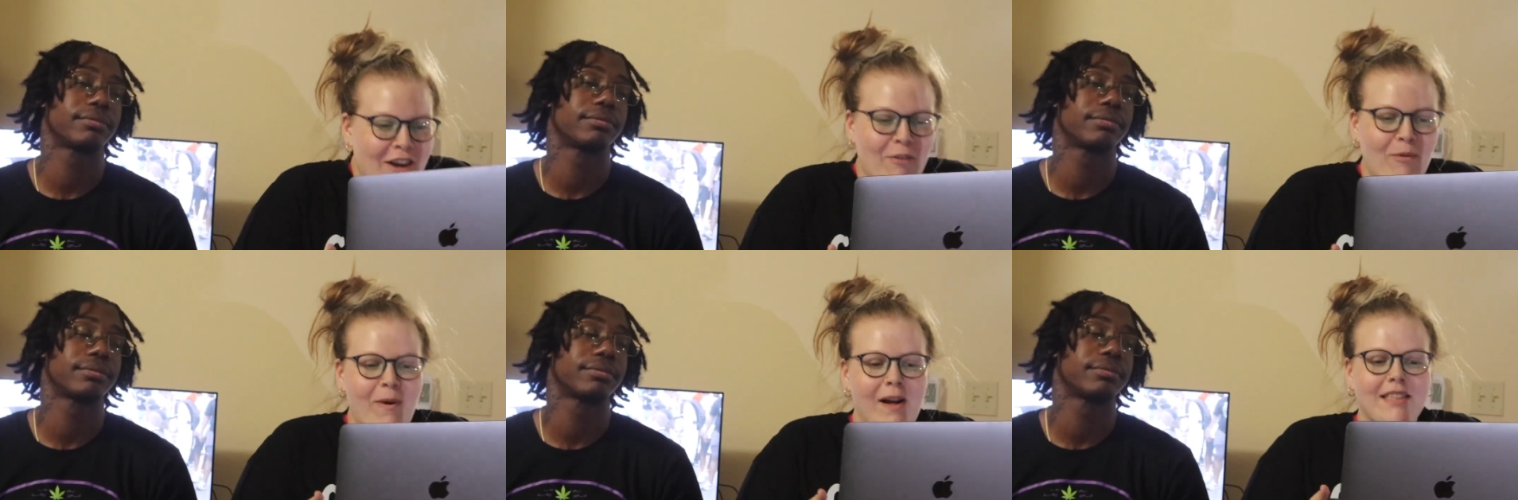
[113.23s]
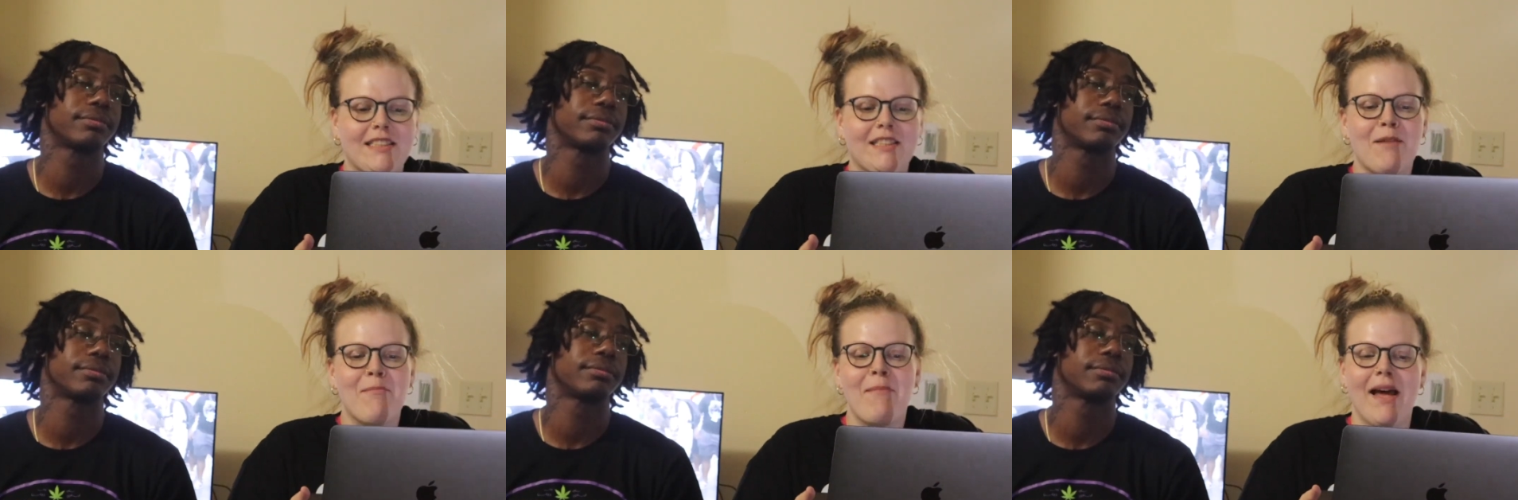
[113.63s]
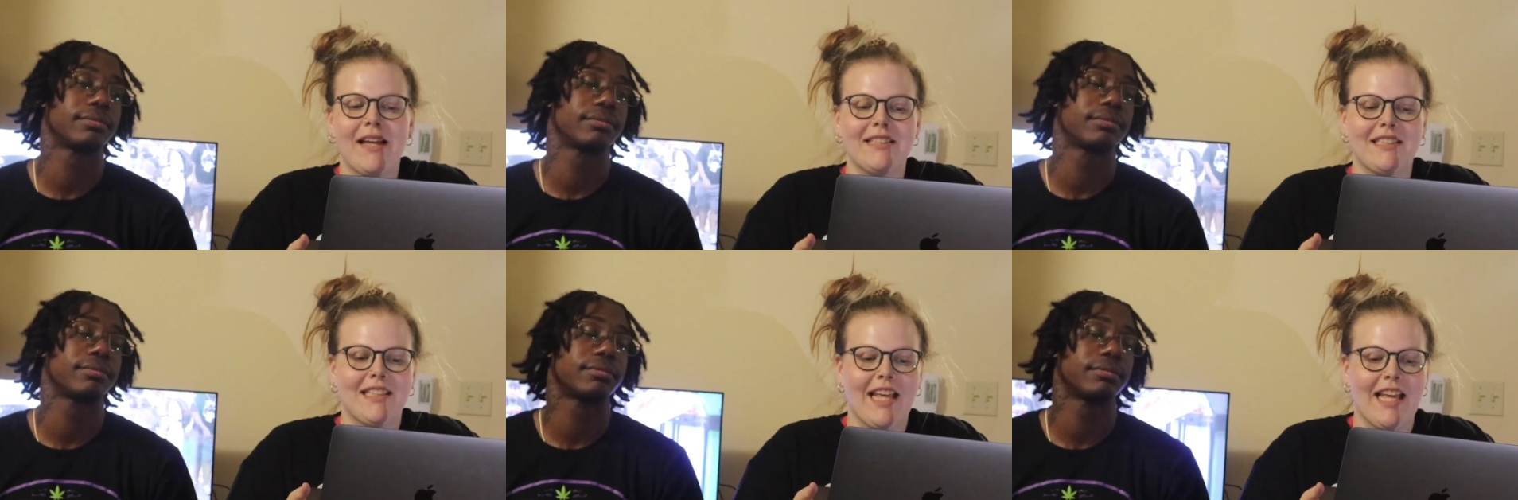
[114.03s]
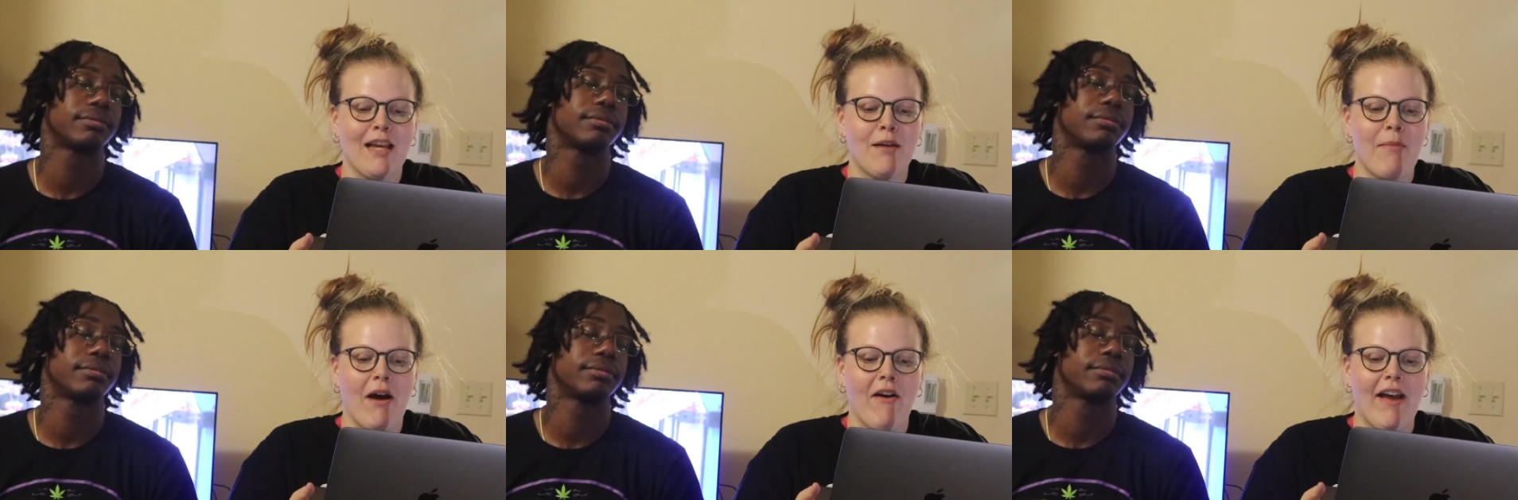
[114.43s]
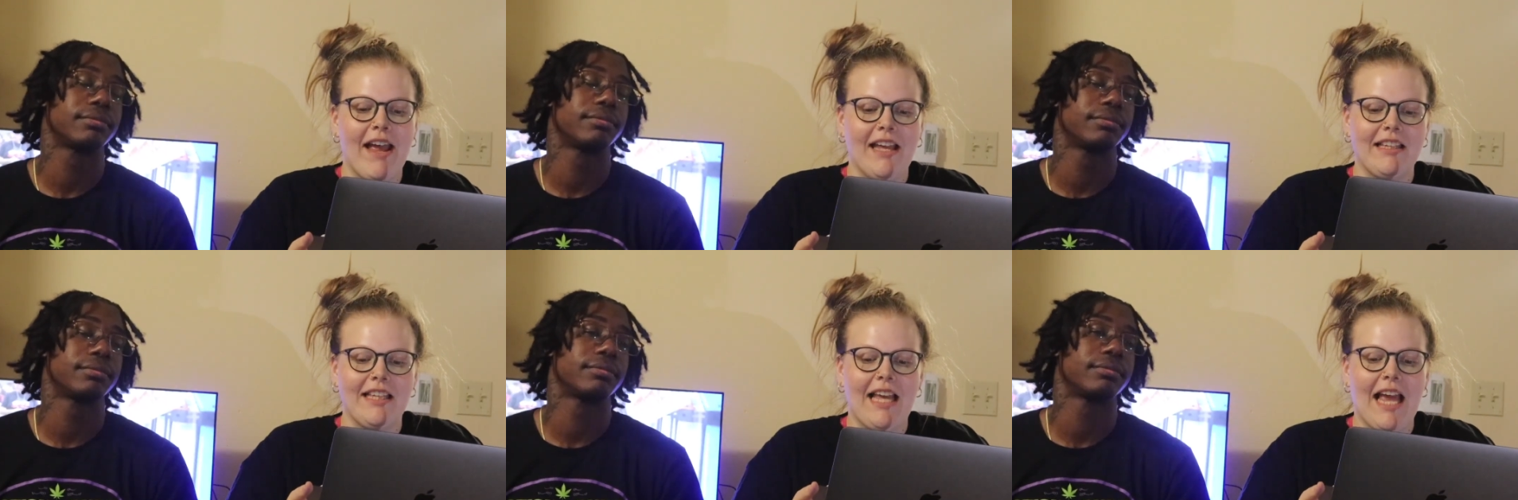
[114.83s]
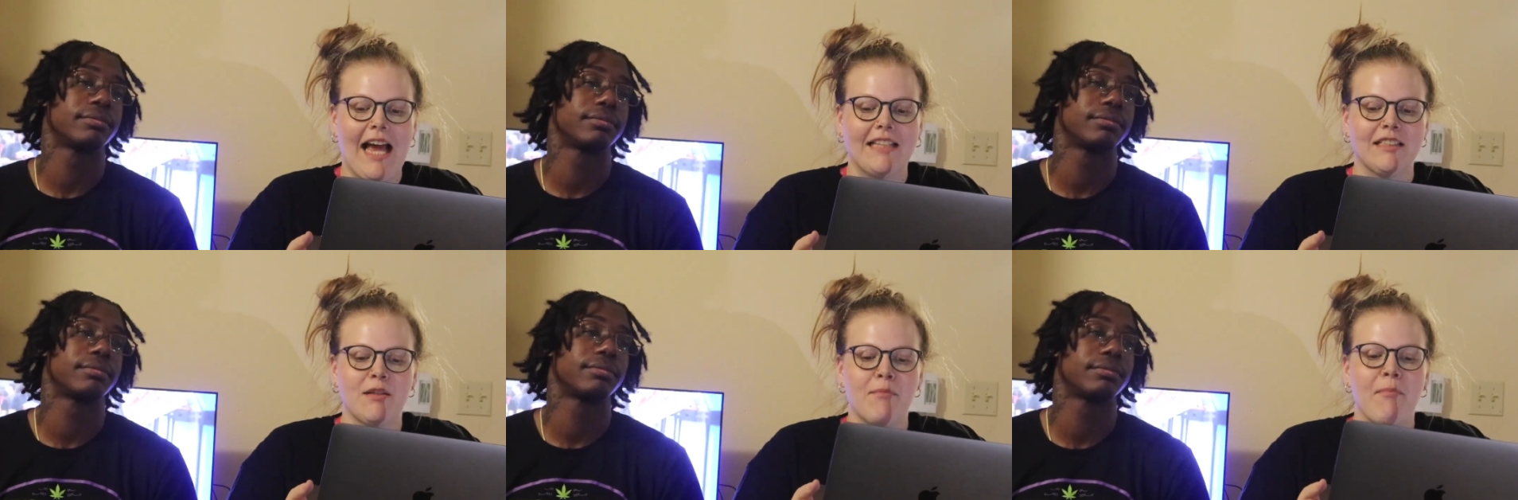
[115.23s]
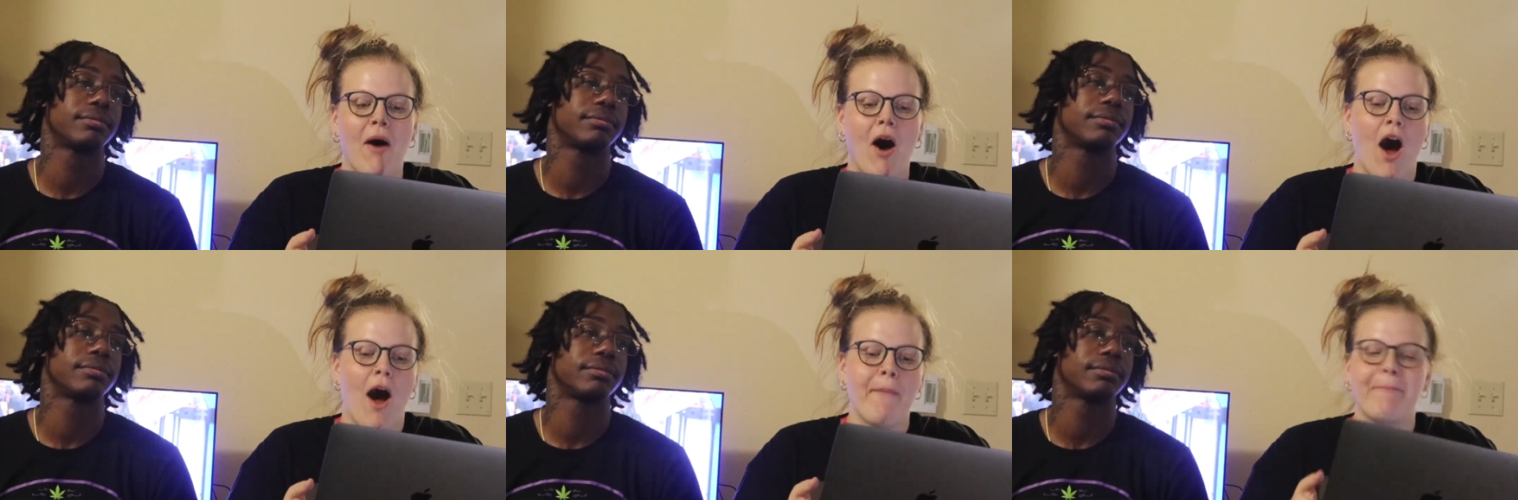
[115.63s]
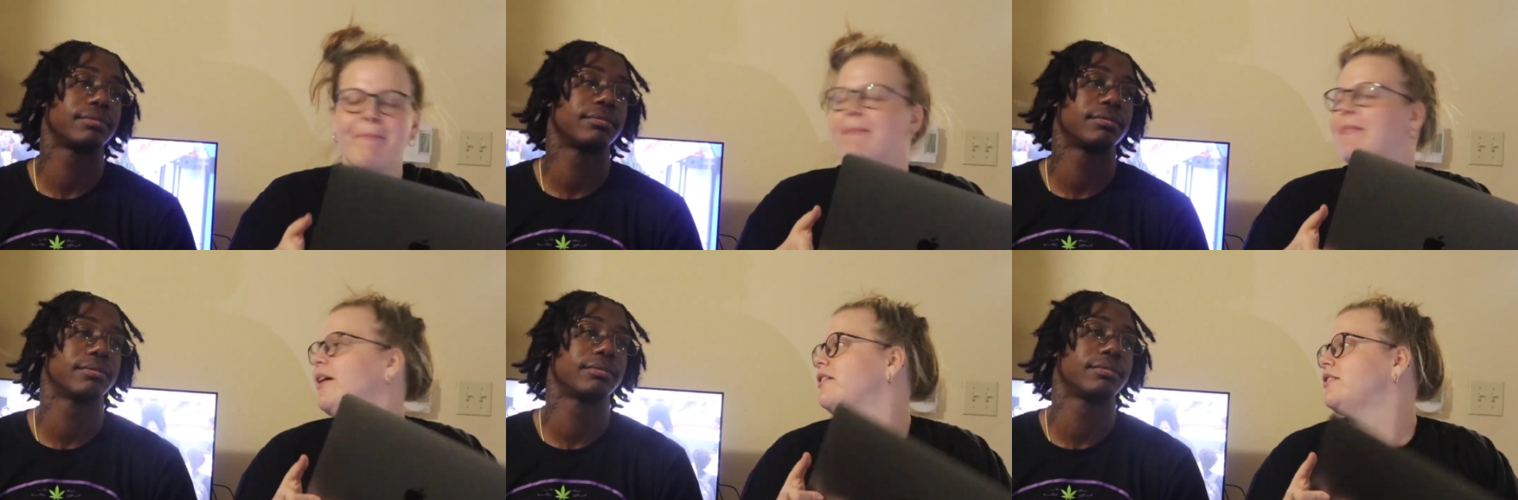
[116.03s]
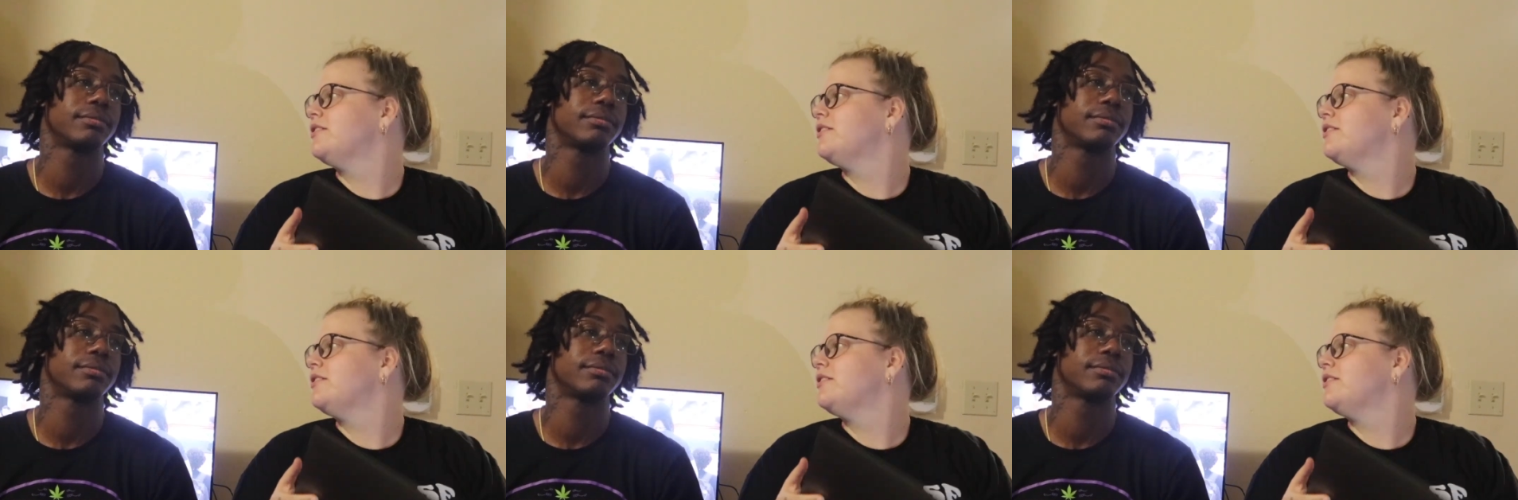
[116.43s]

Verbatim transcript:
Speaker 1: what's the best thing about Haylee as a mom?